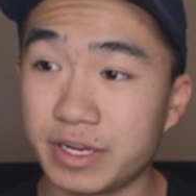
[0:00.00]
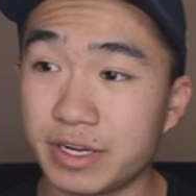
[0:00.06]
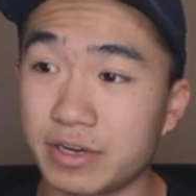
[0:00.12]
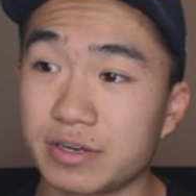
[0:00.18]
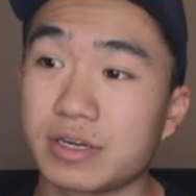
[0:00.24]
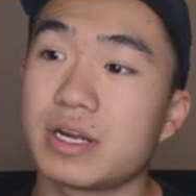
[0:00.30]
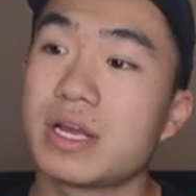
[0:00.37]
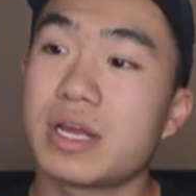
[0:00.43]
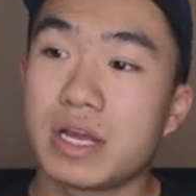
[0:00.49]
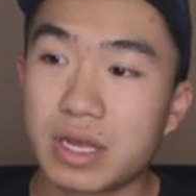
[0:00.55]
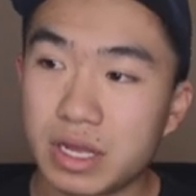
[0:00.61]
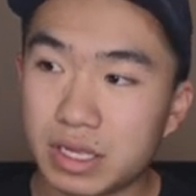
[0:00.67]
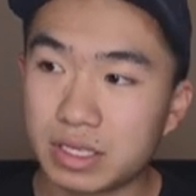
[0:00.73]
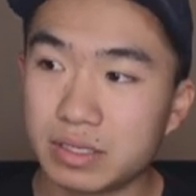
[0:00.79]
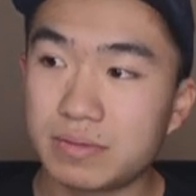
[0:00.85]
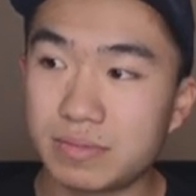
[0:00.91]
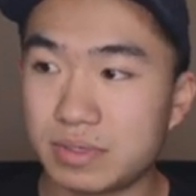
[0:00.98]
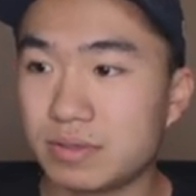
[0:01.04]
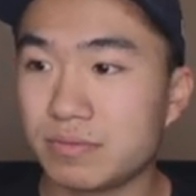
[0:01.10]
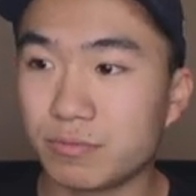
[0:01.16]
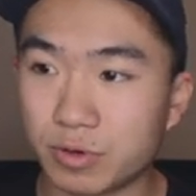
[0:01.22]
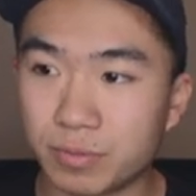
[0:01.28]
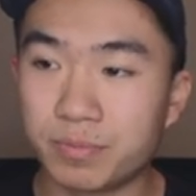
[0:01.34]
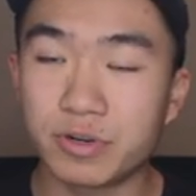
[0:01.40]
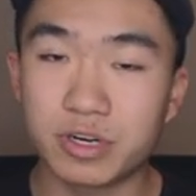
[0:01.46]
here,
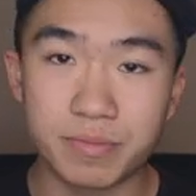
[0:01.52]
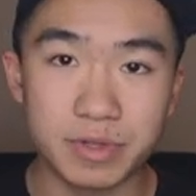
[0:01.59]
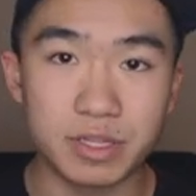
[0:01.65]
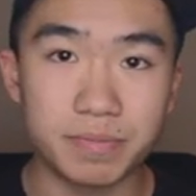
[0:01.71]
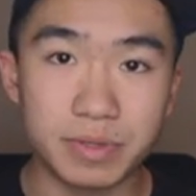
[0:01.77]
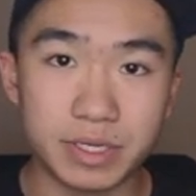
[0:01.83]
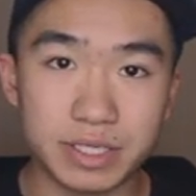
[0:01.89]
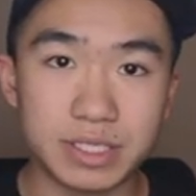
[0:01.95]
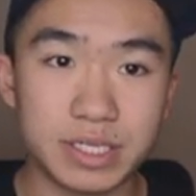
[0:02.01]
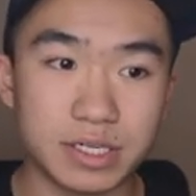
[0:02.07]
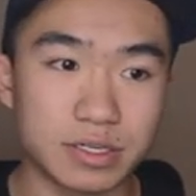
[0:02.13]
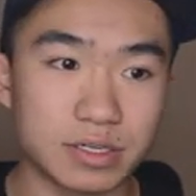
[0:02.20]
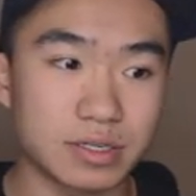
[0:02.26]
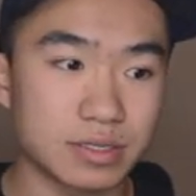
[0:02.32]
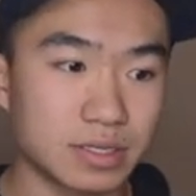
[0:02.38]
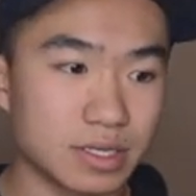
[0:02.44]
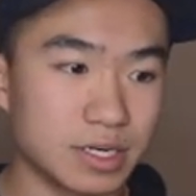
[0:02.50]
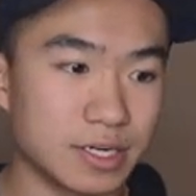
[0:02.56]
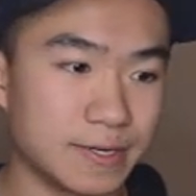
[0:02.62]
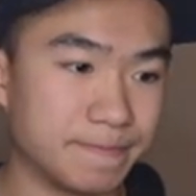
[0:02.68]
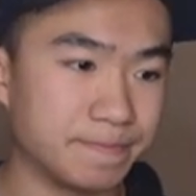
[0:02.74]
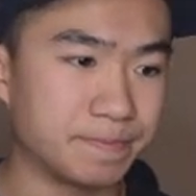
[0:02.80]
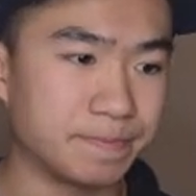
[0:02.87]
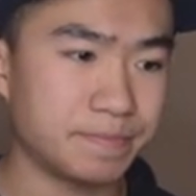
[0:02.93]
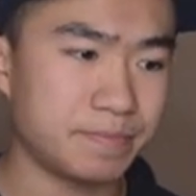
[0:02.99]
we'll put him in the B tier.
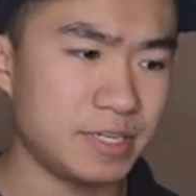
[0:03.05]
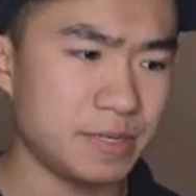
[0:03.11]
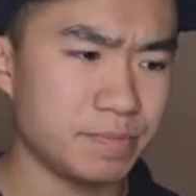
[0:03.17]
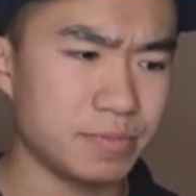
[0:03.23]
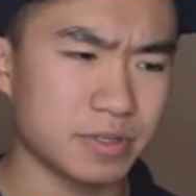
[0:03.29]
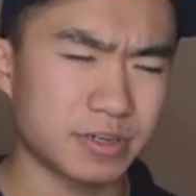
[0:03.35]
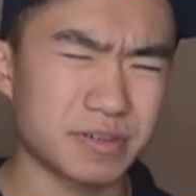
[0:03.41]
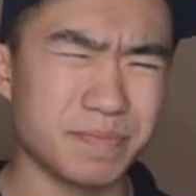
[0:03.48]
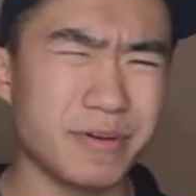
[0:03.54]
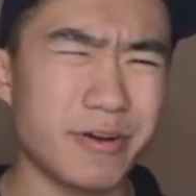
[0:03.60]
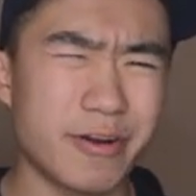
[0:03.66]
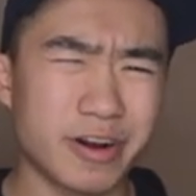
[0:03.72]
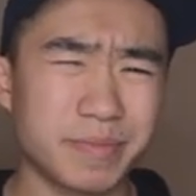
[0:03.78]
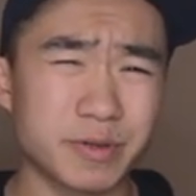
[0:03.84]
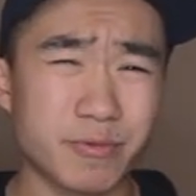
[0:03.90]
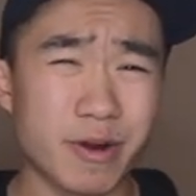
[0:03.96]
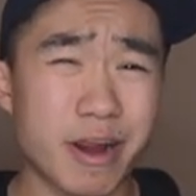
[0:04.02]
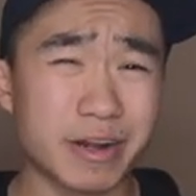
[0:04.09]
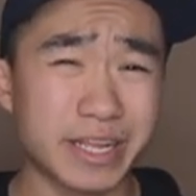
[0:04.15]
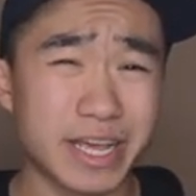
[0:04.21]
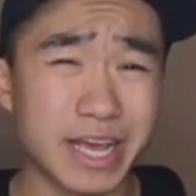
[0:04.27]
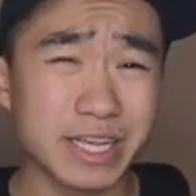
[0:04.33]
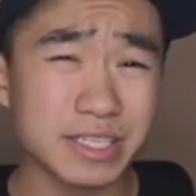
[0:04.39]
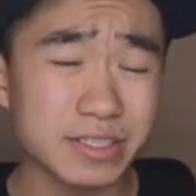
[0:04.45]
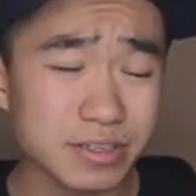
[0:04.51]
Um, people are comparing him to Ryan
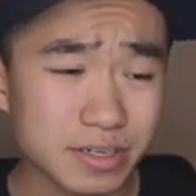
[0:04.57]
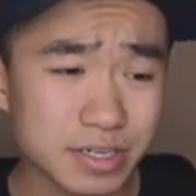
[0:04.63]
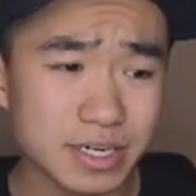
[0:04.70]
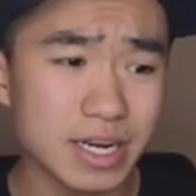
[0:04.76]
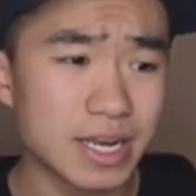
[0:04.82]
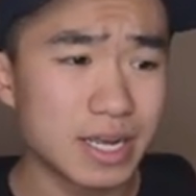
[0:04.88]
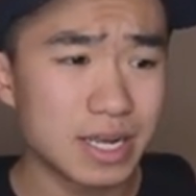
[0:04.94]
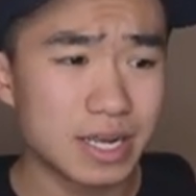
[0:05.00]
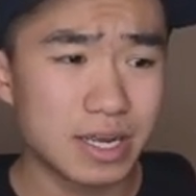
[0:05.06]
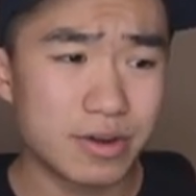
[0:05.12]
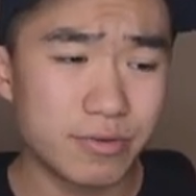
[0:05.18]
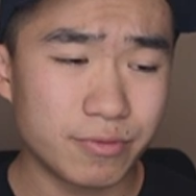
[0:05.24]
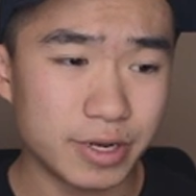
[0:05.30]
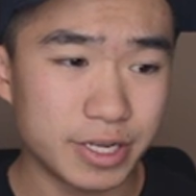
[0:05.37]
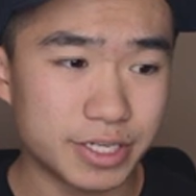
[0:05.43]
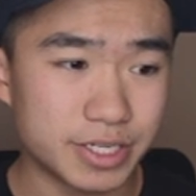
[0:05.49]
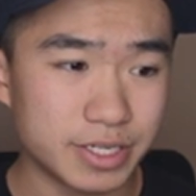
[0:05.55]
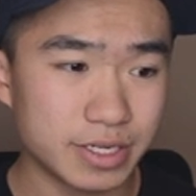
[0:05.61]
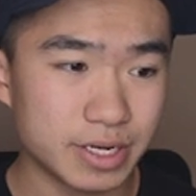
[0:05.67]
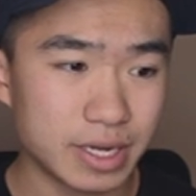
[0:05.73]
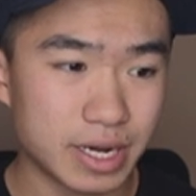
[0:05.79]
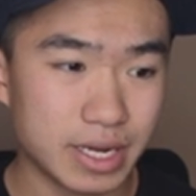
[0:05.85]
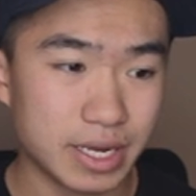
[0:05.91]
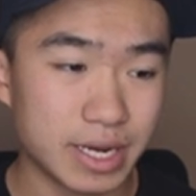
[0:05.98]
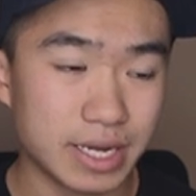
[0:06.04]
Kessler, which
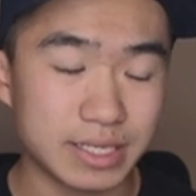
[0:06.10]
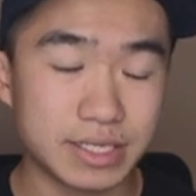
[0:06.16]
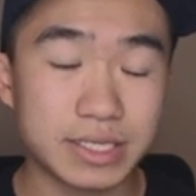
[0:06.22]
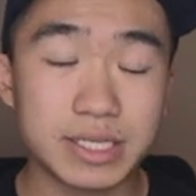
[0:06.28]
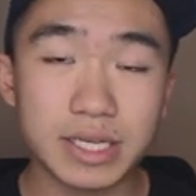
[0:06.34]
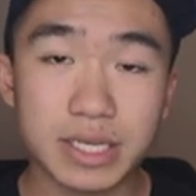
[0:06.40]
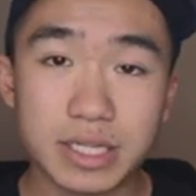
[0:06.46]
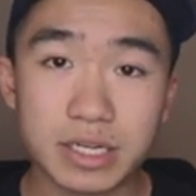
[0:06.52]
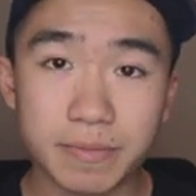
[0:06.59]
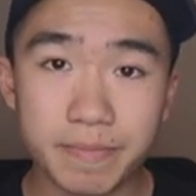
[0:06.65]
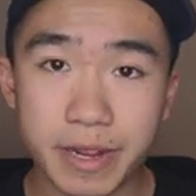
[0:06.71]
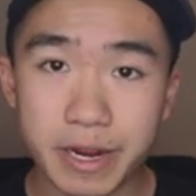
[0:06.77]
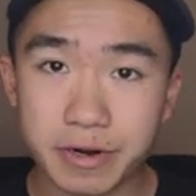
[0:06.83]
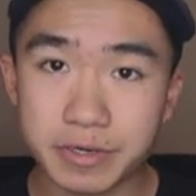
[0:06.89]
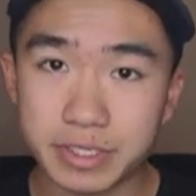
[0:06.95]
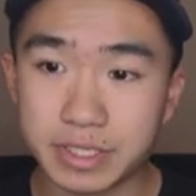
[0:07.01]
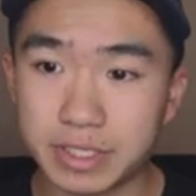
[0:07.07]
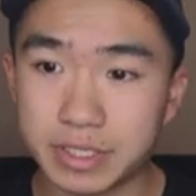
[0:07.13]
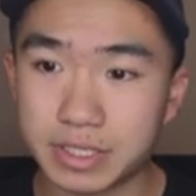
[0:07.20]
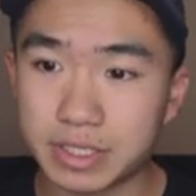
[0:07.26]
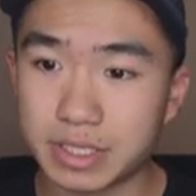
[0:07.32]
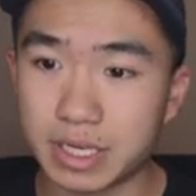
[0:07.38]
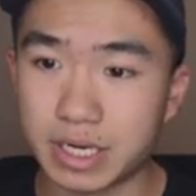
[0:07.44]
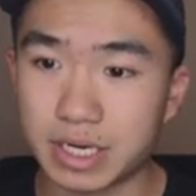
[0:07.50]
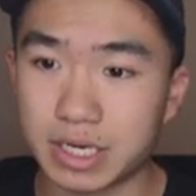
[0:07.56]
I, I see the
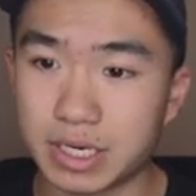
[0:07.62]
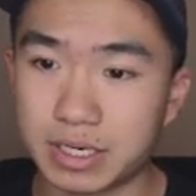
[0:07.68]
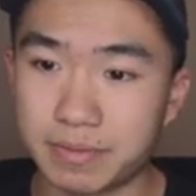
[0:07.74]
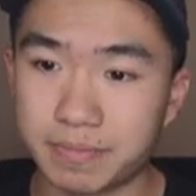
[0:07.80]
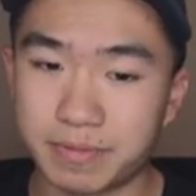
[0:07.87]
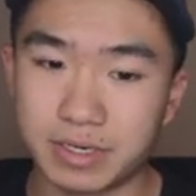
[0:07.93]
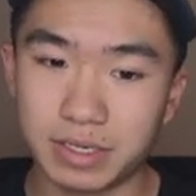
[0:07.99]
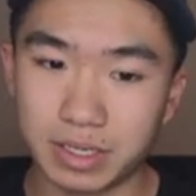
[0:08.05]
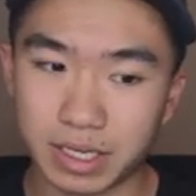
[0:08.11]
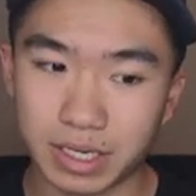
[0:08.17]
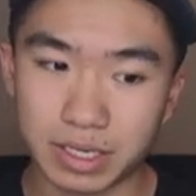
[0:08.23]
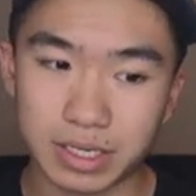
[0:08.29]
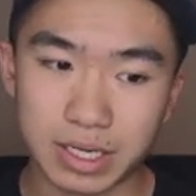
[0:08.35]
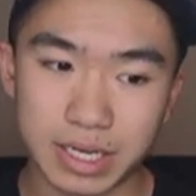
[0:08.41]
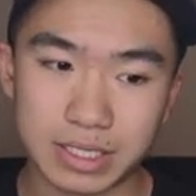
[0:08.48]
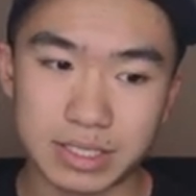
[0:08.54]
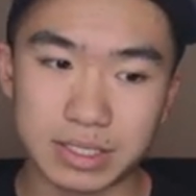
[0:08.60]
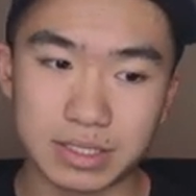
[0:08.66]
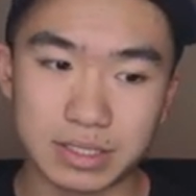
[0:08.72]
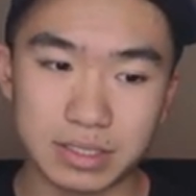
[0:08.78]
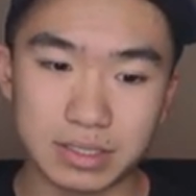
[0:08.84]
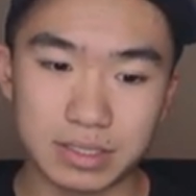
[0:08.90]
comparisons, uh, but like guys,